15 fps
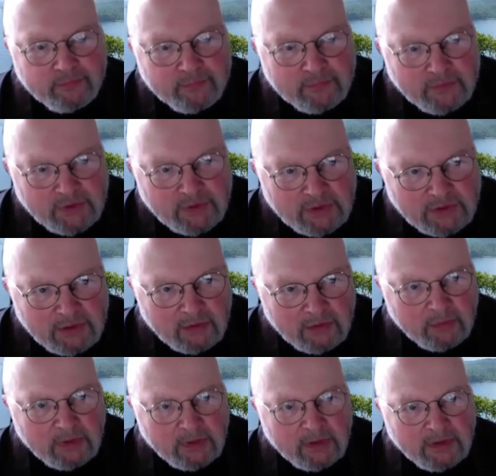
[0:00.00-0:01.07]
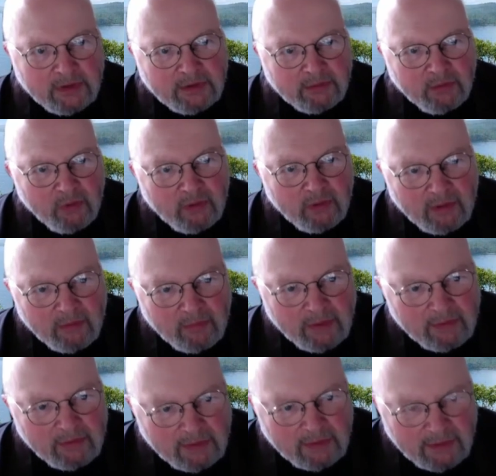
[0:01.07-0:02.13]
once I start to realize I'm going that
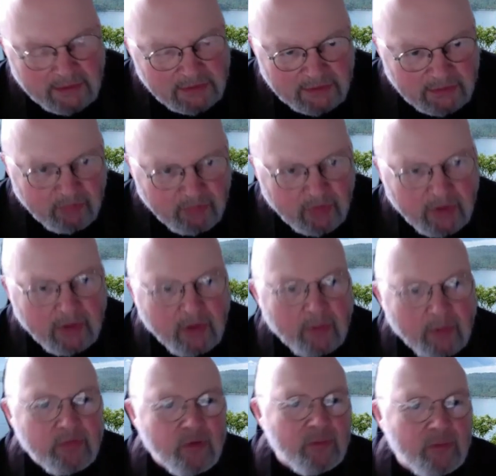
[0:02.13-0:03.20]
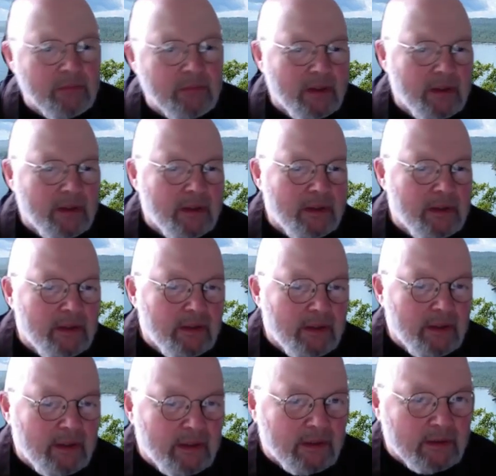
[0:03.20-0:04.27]
way, that isn't very helpful,
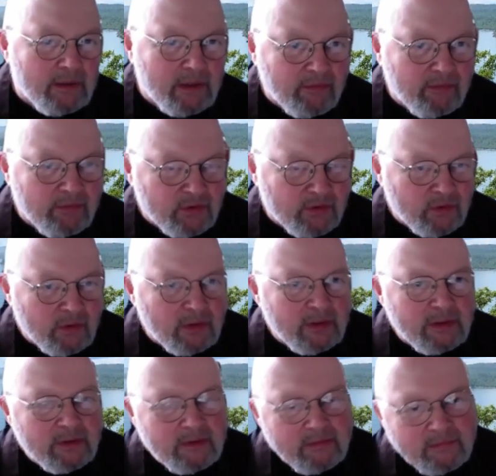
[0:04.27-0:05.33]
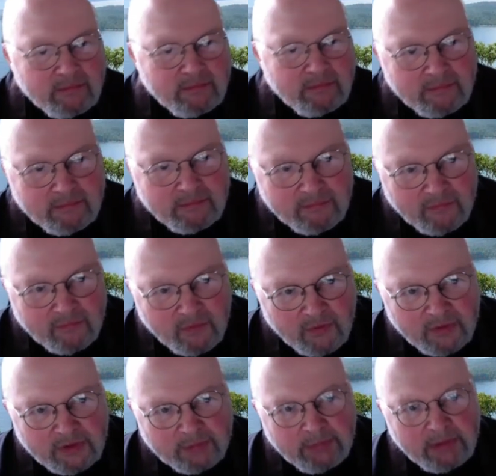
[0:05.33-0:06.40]
and I feel sorry for
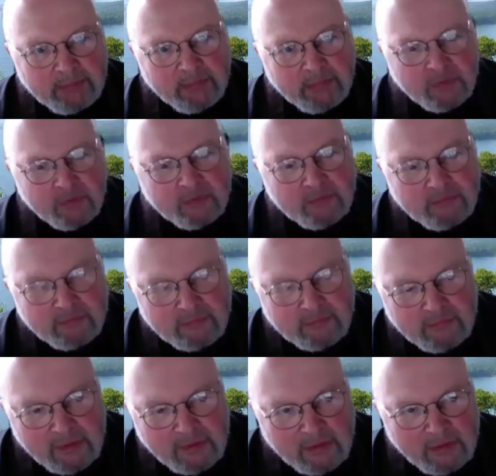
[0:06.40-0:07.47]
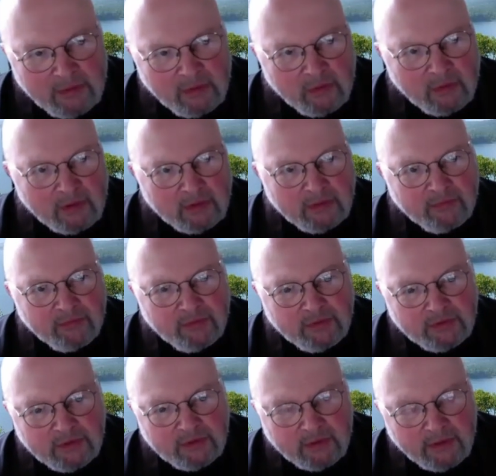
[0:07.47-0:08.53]
these people who are
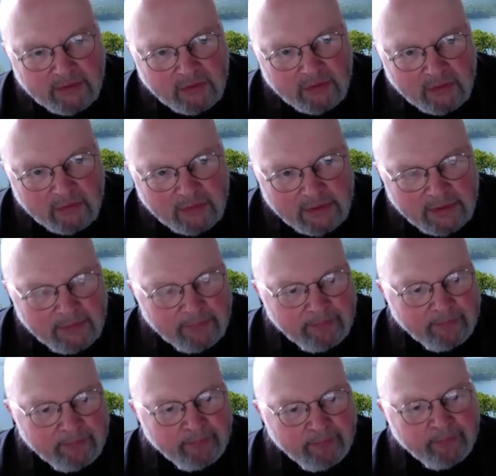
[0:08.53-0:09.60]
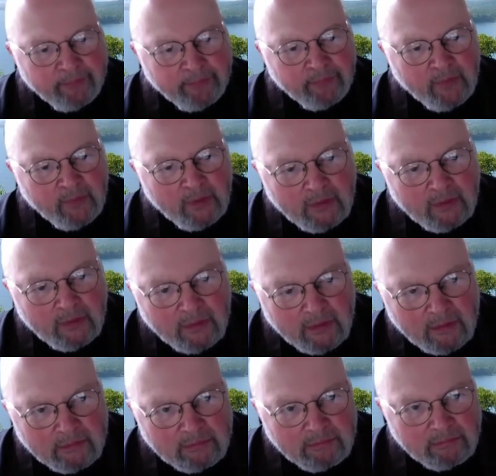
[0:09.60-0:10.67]
confused to that degree,
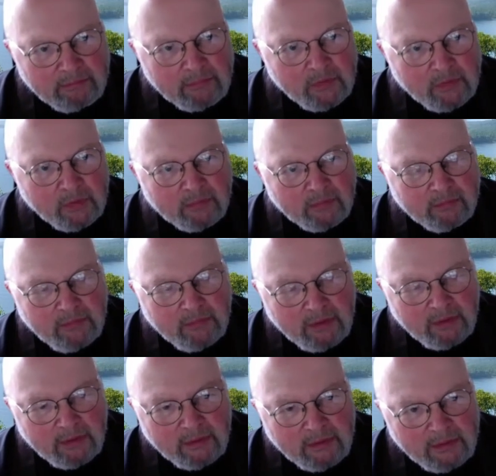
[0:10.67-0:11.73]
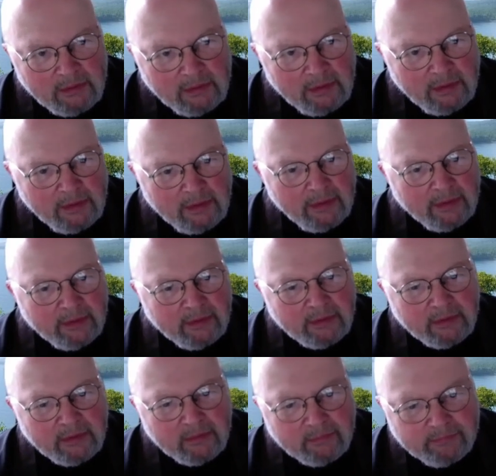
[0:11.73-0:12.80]
you know, and
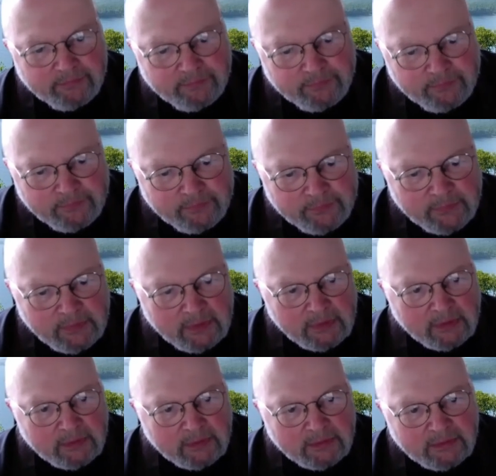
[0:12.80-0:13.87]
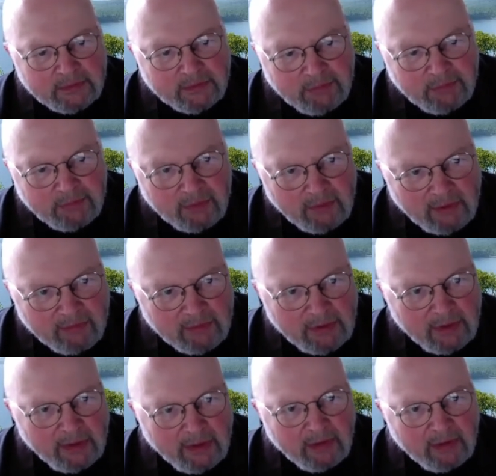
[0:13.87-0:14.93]
but I don't have to
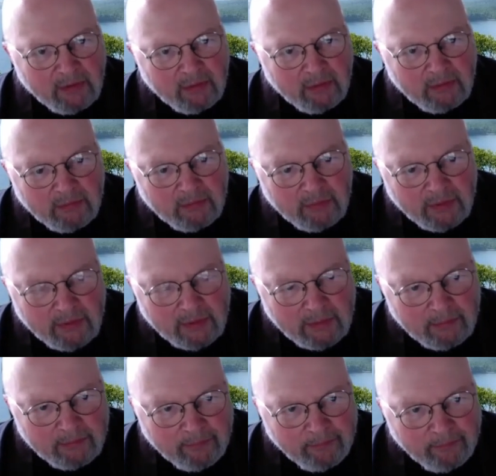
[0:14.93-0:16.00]
get angry with them,